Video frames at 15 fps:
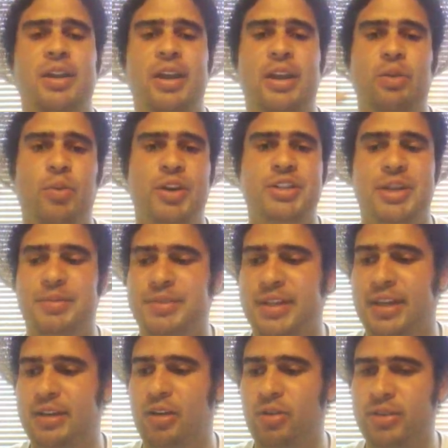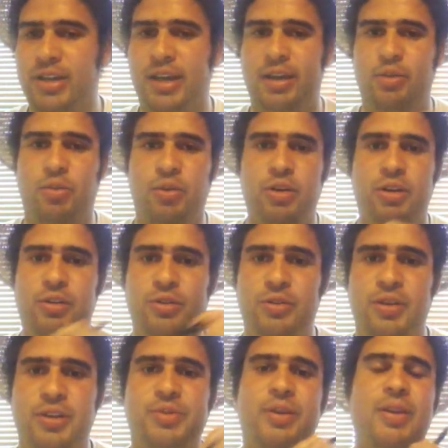in which I'm saying, okay, we're going to do
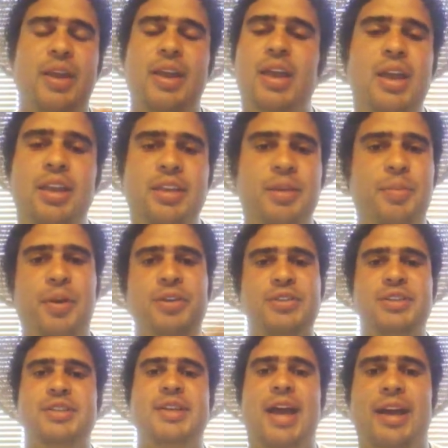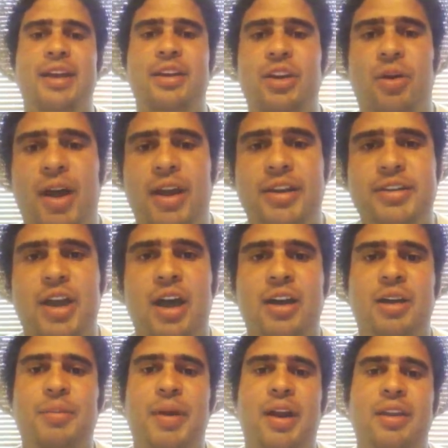this, the person's not going to know how to
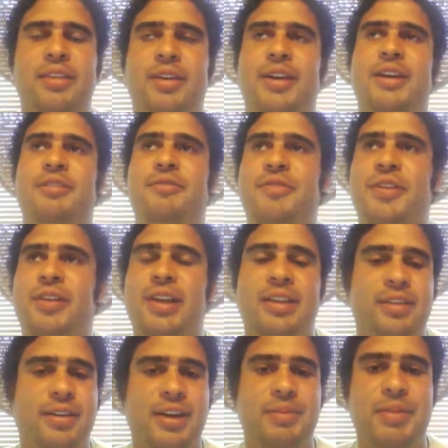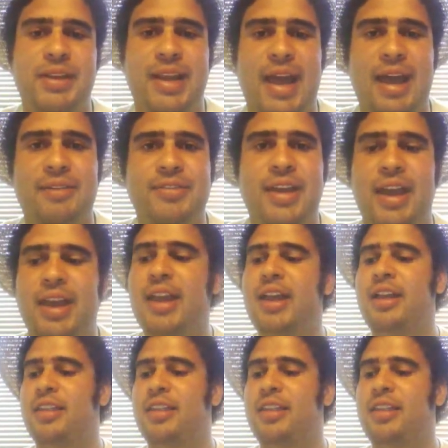talk about it. They're going to feel like they're going to be laughed at.